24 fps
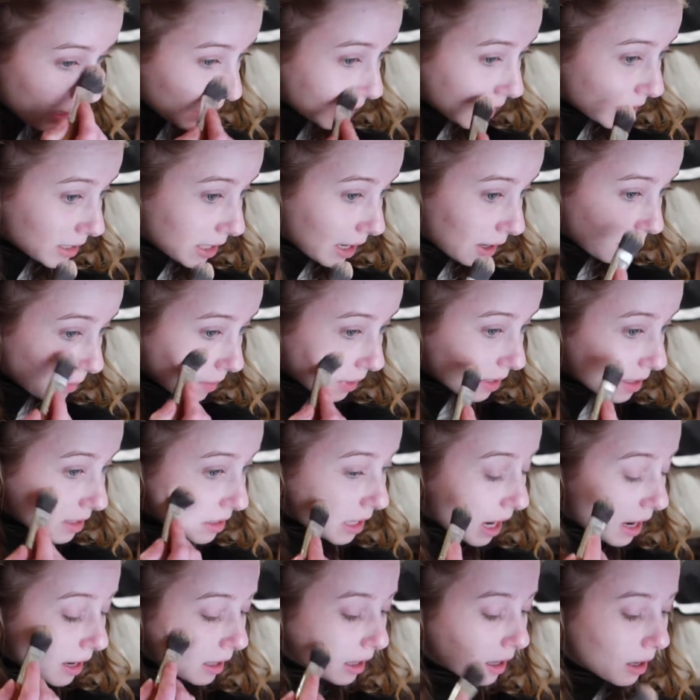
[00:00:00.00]
because that would be
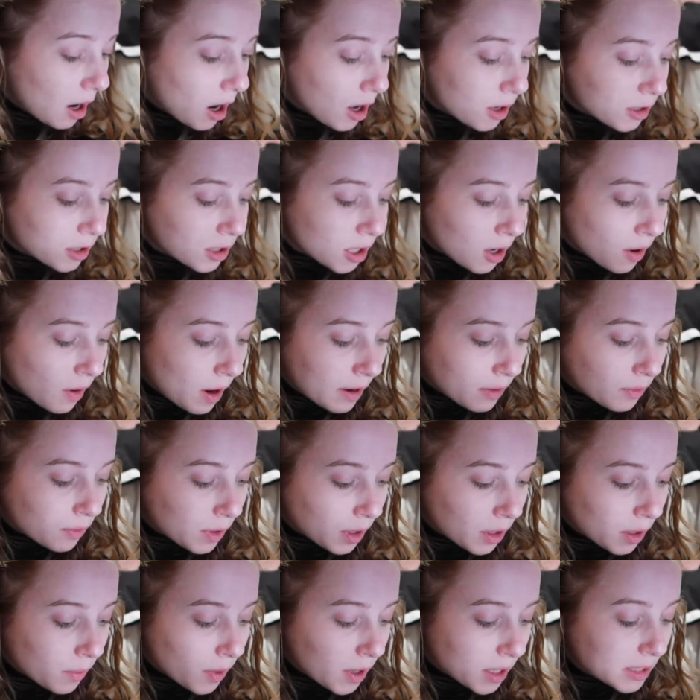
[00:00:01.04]
exciting. Also, I
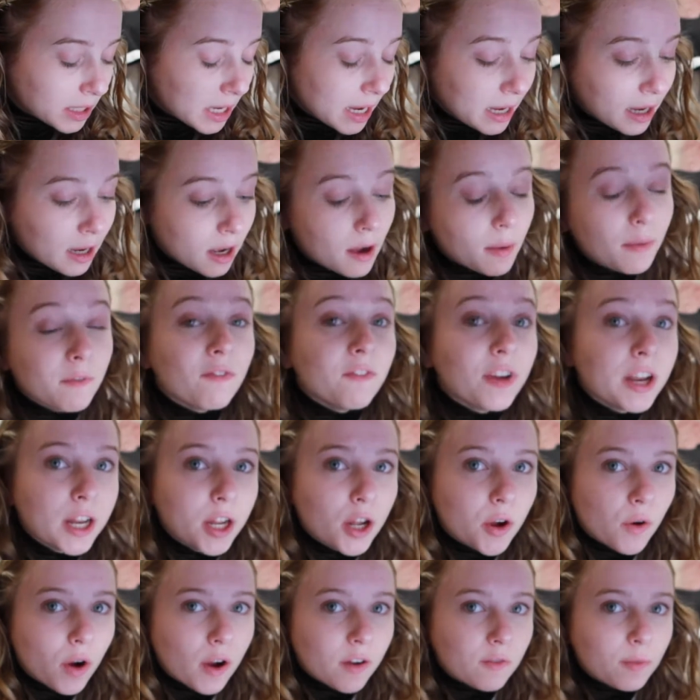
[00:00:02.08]
really want to take a
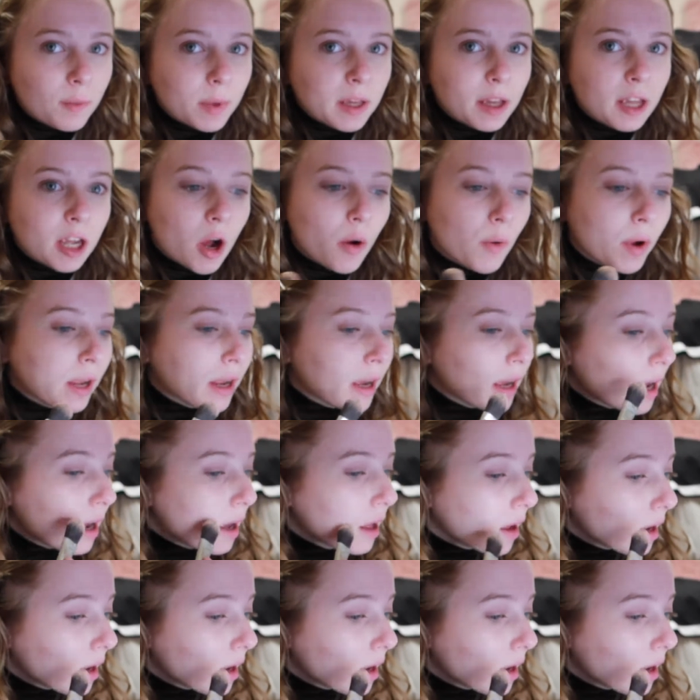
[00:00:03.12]
video of me going,